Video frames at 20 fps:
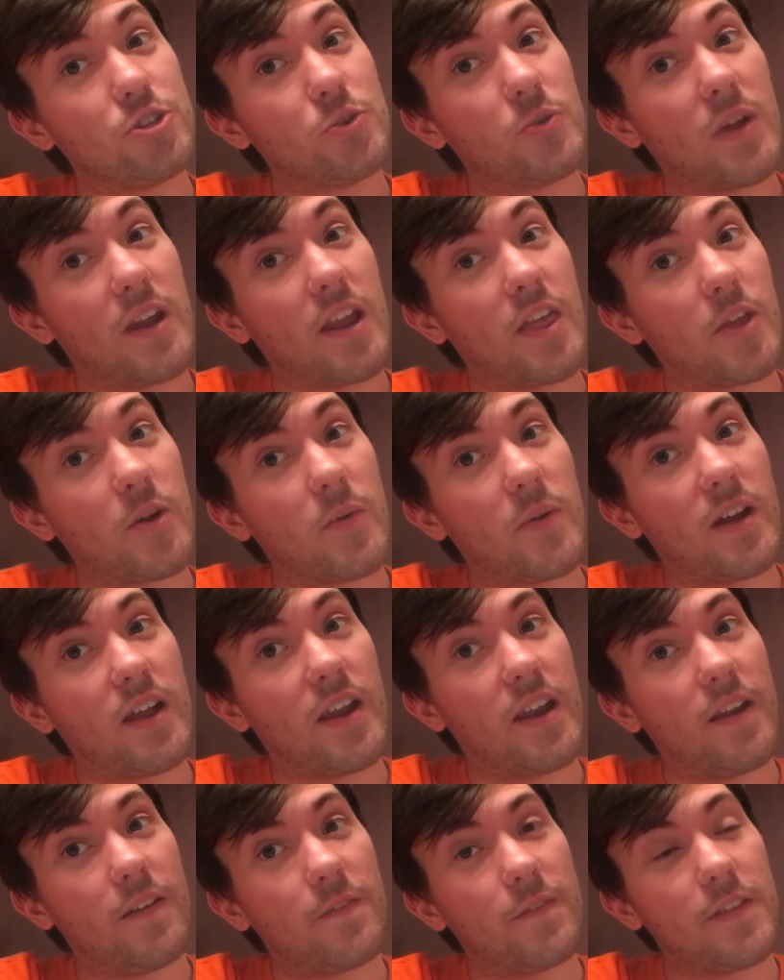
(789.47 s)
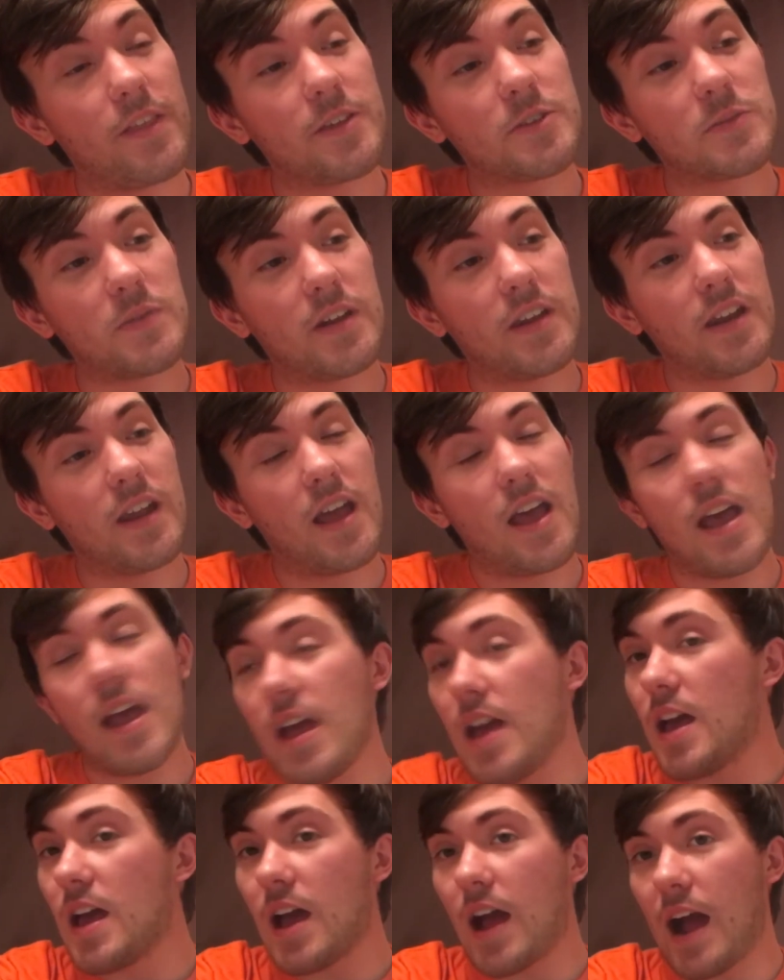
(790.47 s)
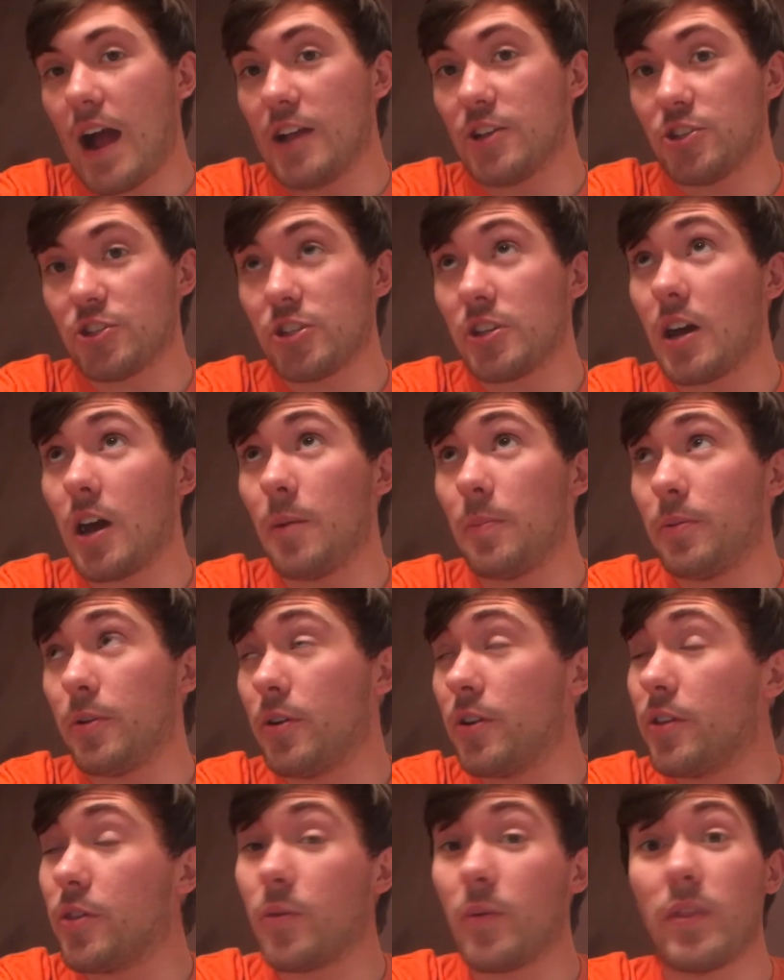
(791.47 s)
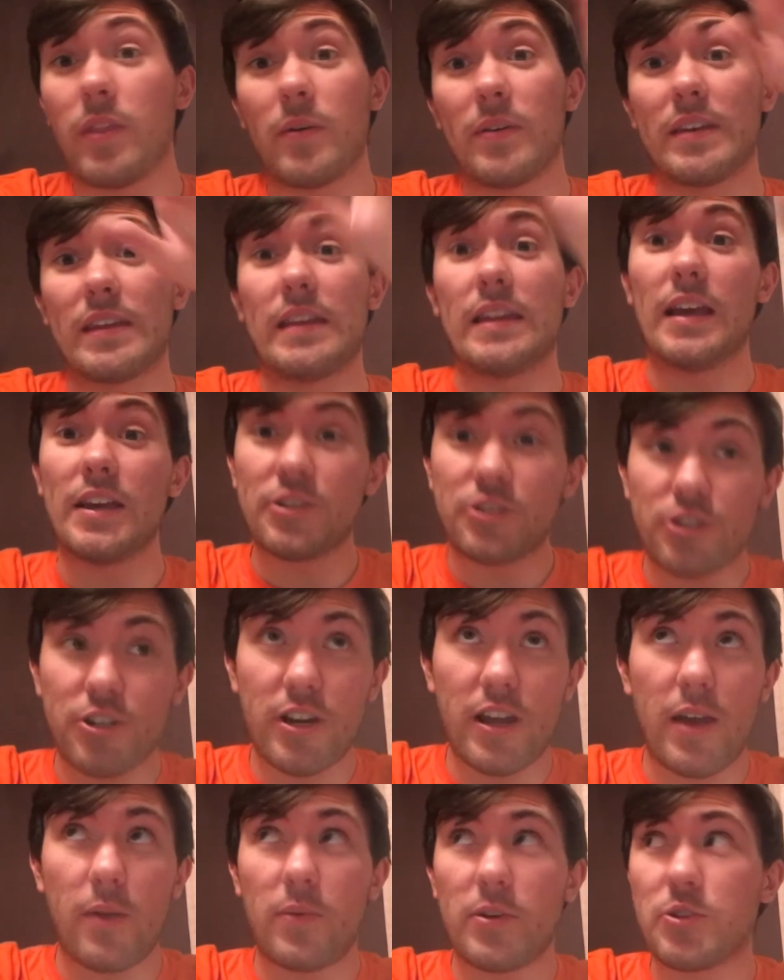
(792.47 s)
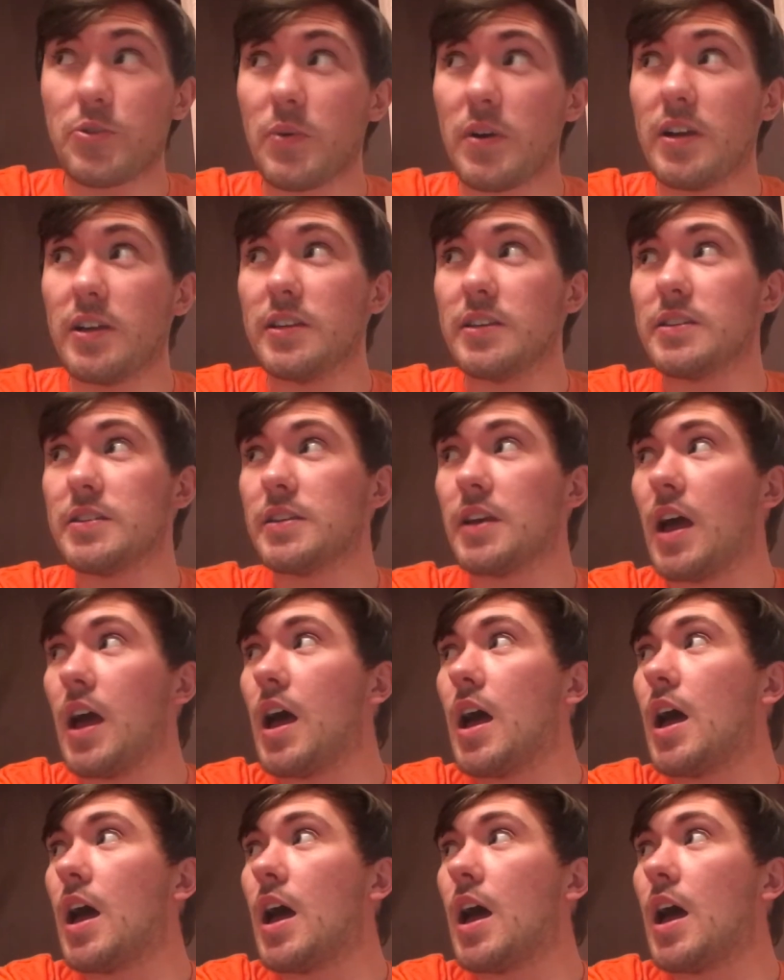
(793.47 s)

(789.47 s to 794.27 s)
do another one for this one. I just uploaded the one that we did yesterday, which was